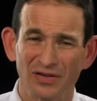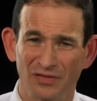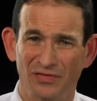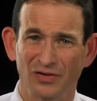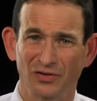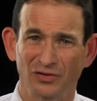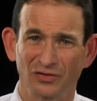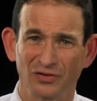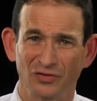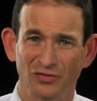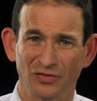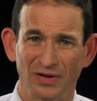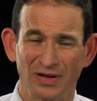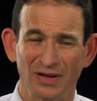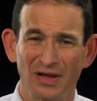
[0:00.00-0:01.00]
difficult to
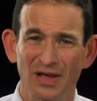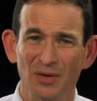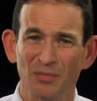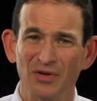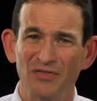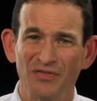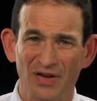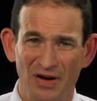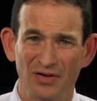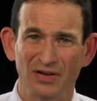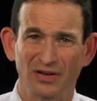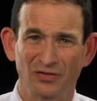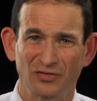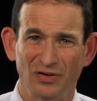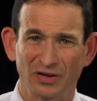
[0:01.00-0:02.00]
treat, but very
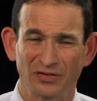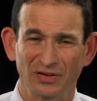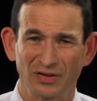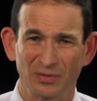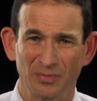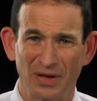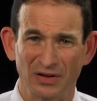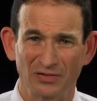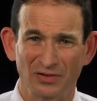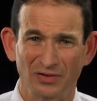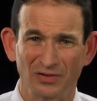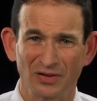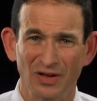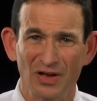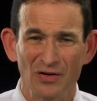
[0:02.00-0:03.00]
distressing to
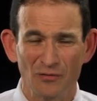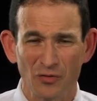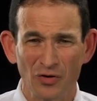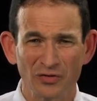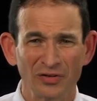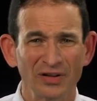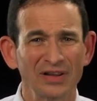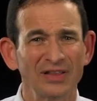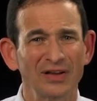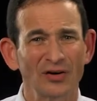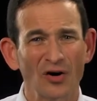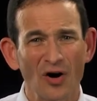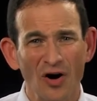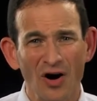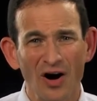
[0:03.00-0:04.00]
patients. Fortunately,
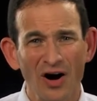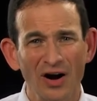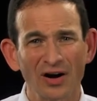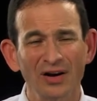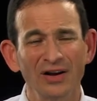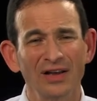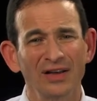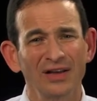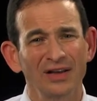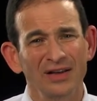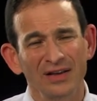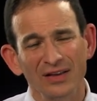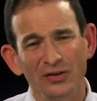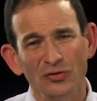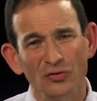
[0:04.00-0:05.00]
there are
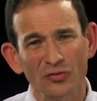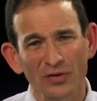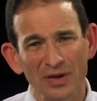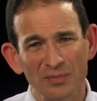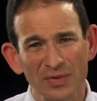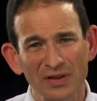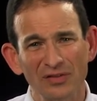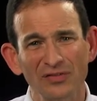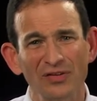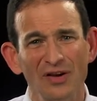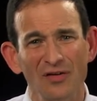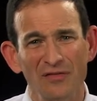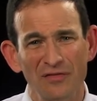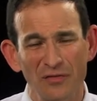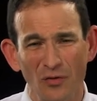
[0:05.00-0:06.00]
treatments
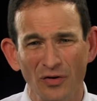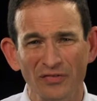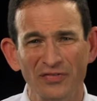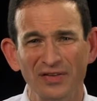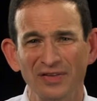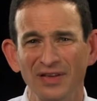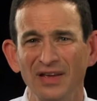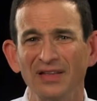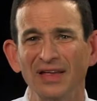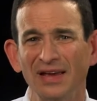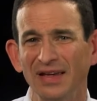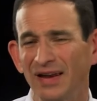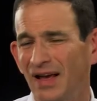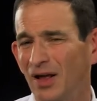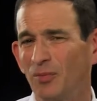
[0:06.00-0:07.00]
for fatigue that
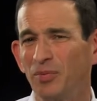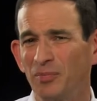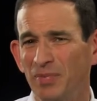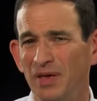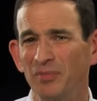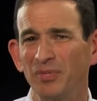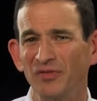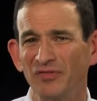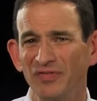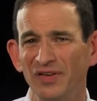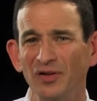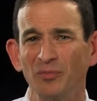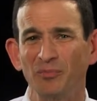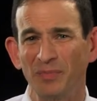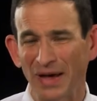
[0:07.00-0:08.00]
can help people
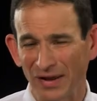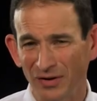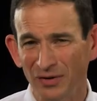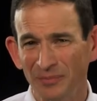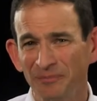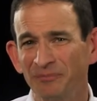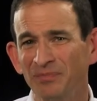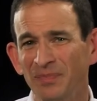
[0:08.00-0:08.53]
feel better.